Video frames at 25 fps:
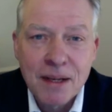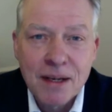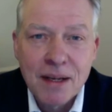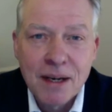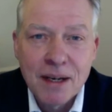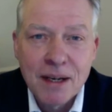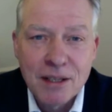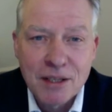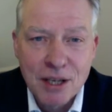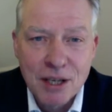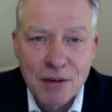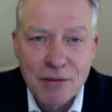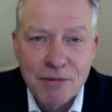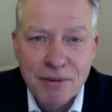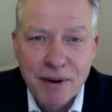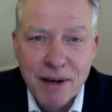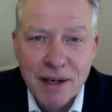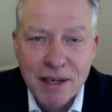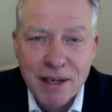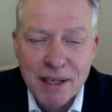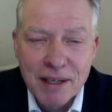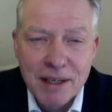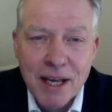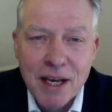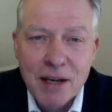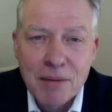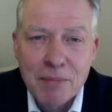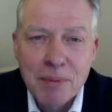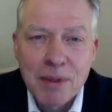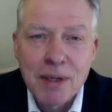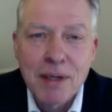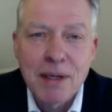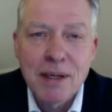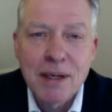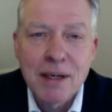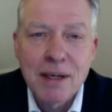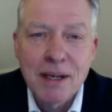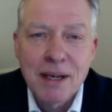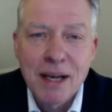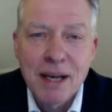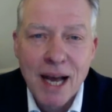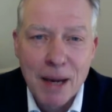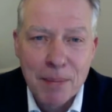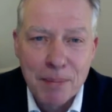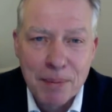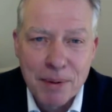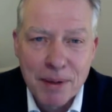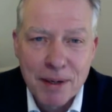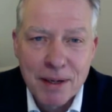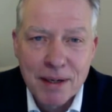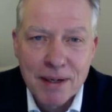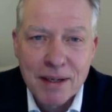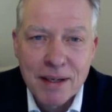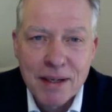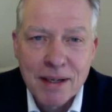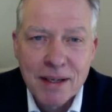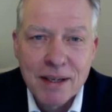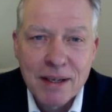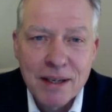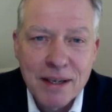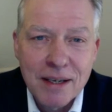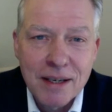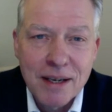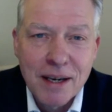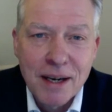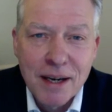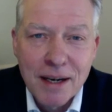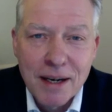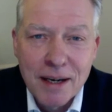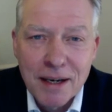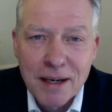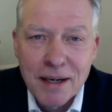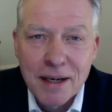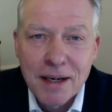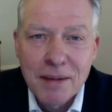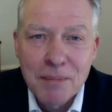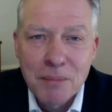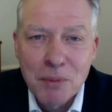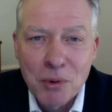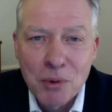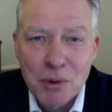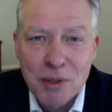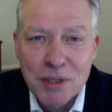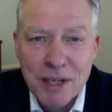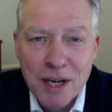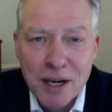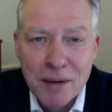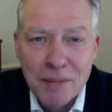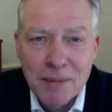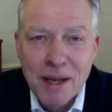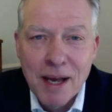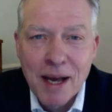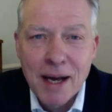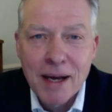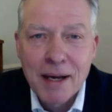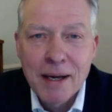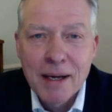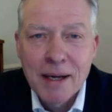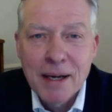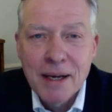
And so, frankly, they'd be happier and more at home there.